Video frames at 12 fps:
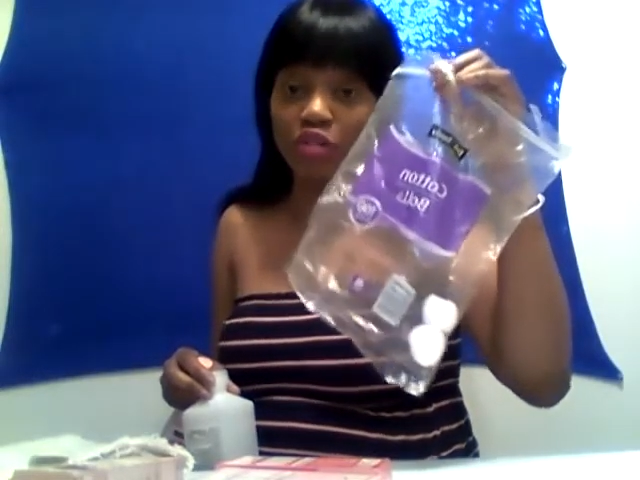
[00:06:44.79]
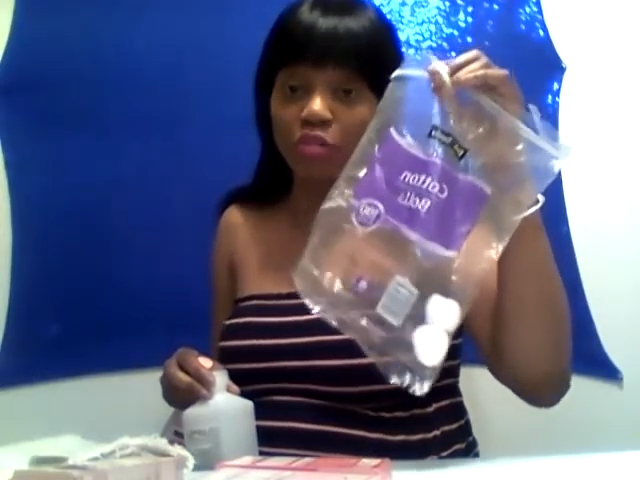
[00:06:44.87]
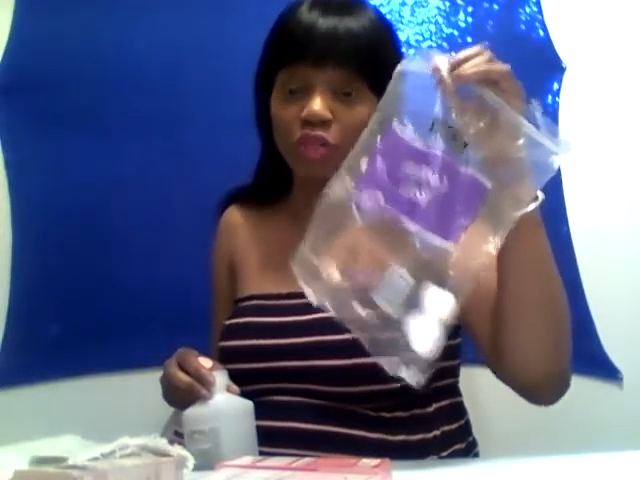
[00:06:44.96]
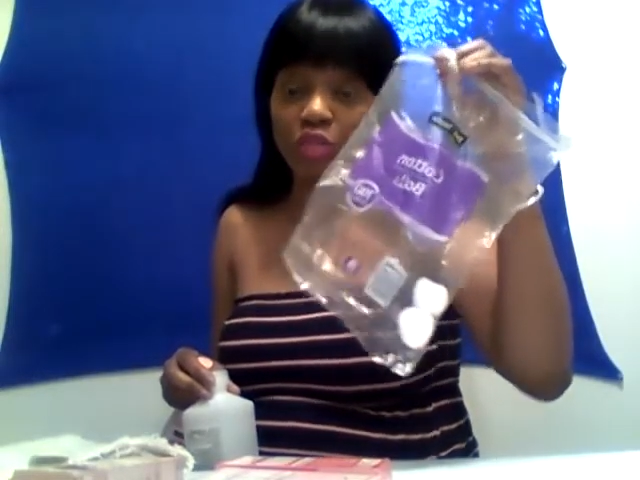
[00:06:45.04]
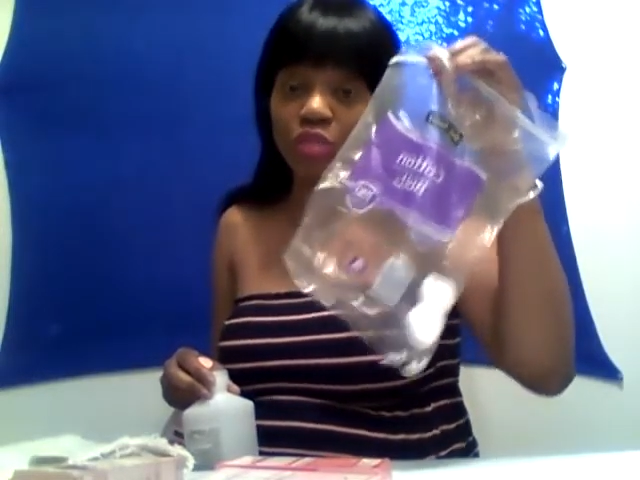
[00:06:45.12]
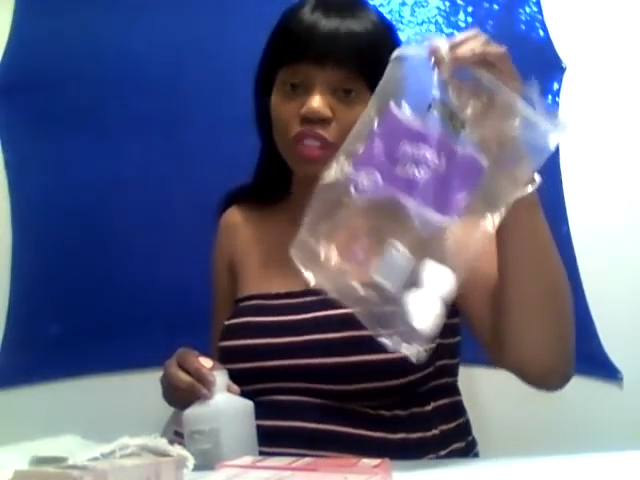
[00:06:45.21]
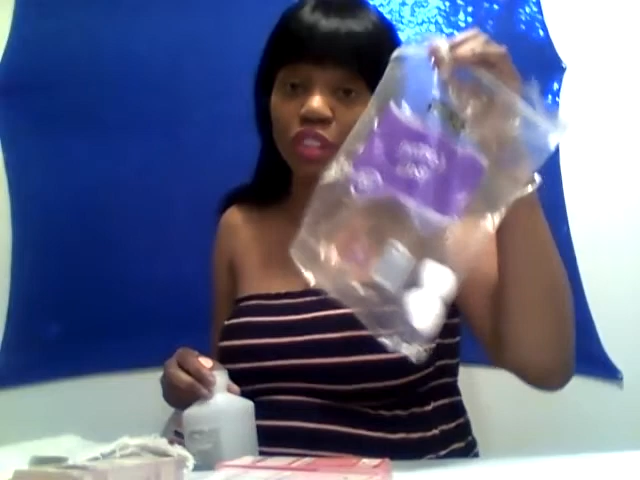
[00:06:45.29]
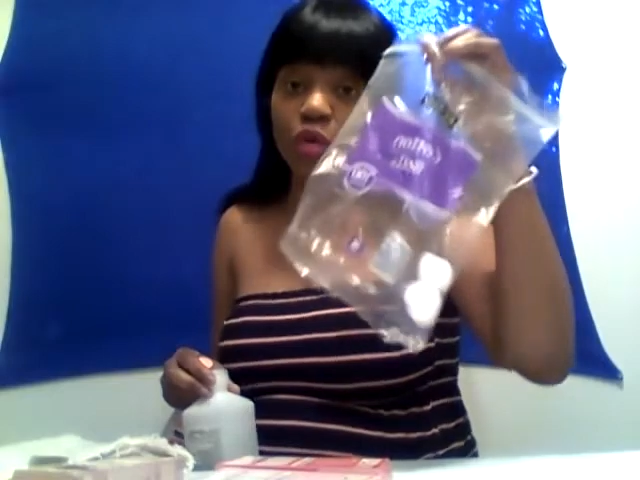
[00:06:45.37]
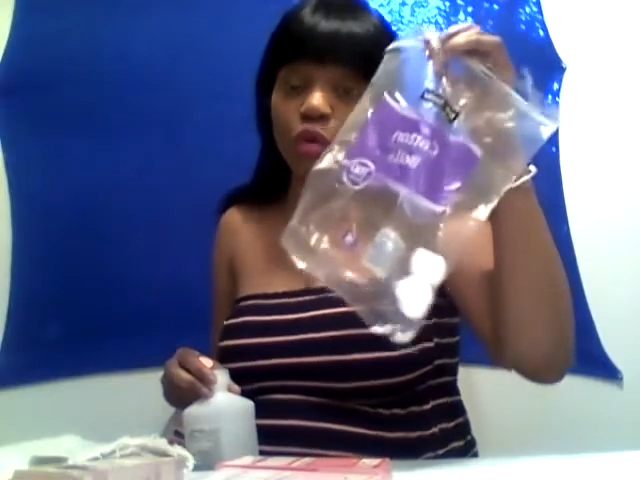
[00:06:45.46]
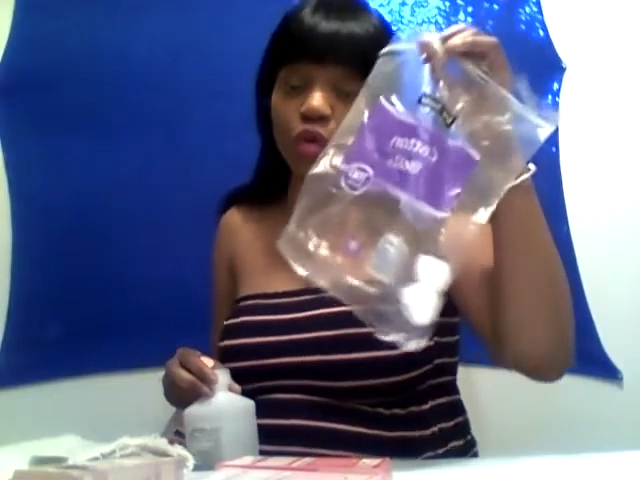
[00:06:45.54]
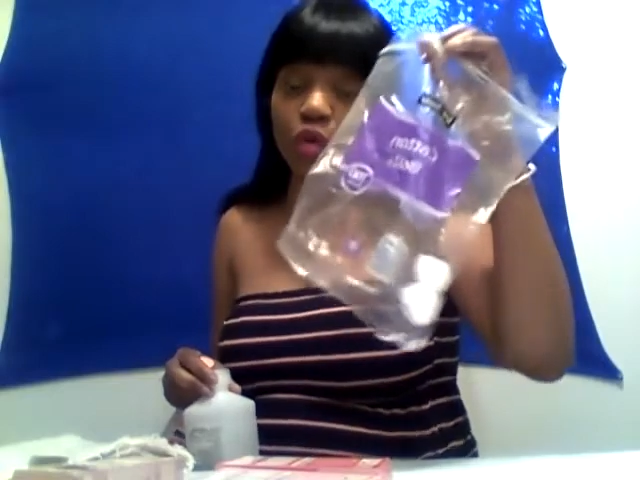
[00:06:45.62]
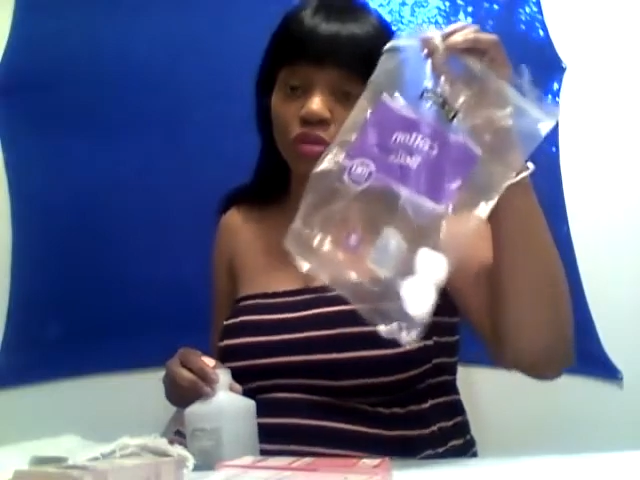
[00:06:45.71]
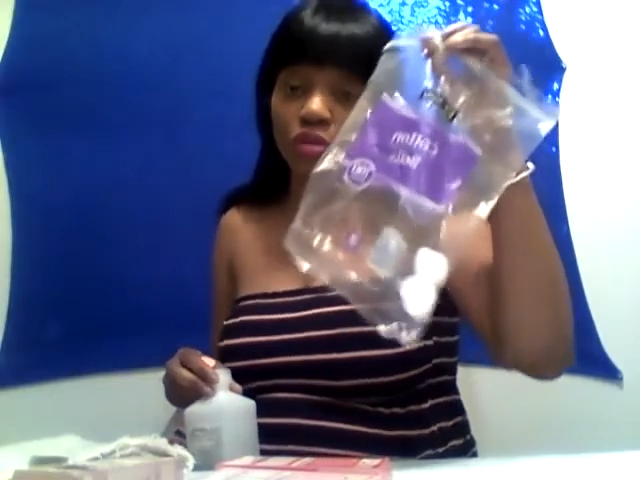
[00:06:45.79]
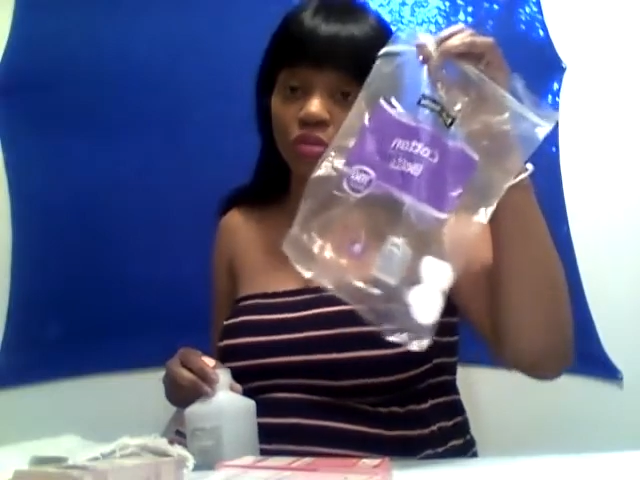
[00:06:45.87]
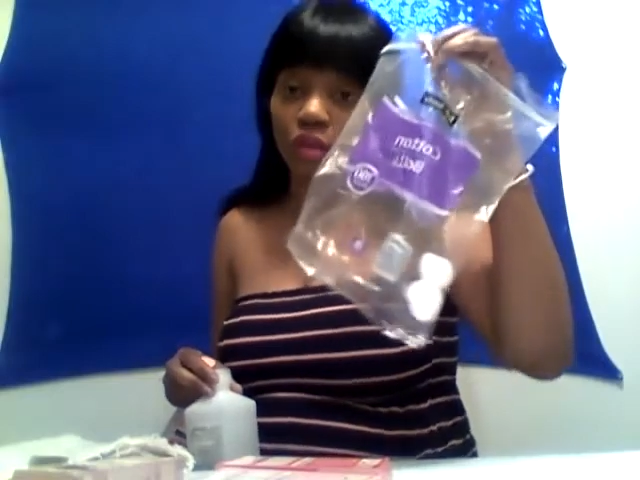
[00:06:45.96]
when you get the oils